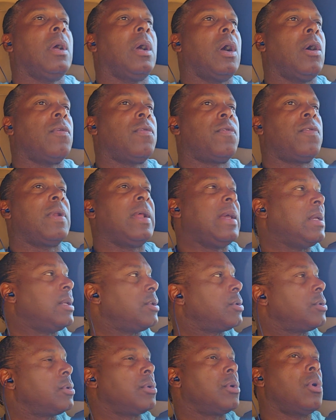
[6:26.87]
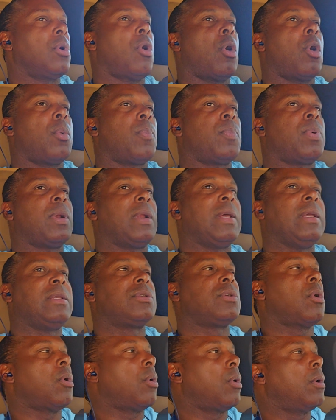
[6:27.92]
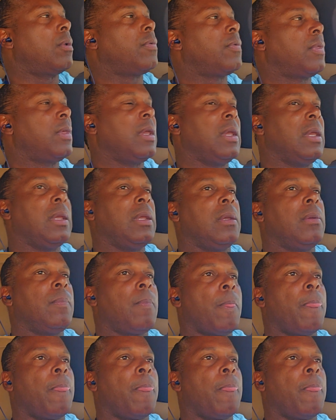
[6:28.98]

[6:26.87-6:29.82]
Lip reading: a flesh or a place or a thing